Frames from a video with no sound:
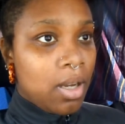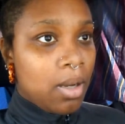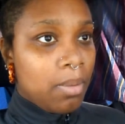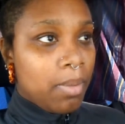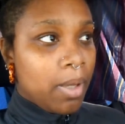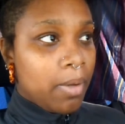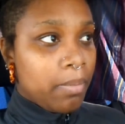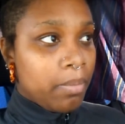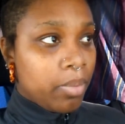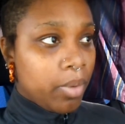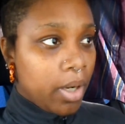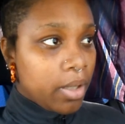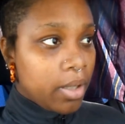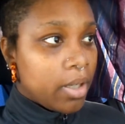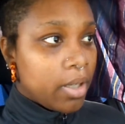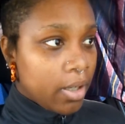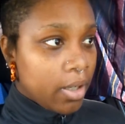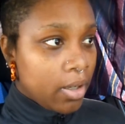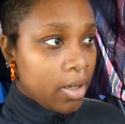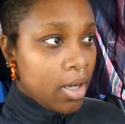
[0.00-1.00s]
My
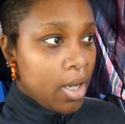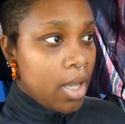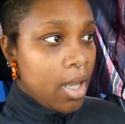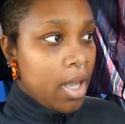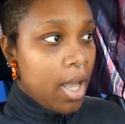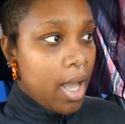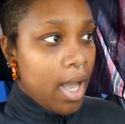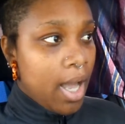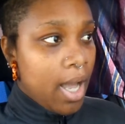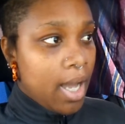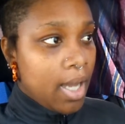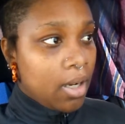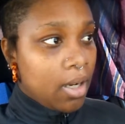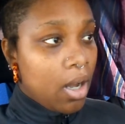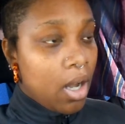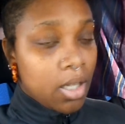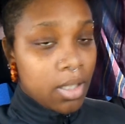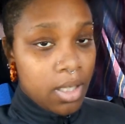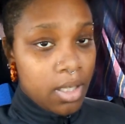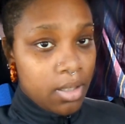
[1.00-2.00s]
brother had
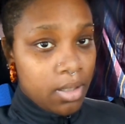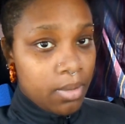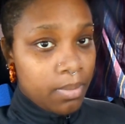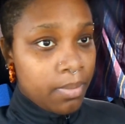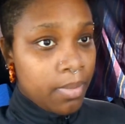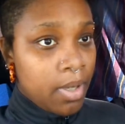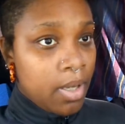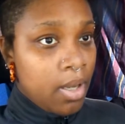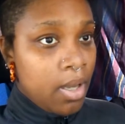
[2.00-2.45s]
autism,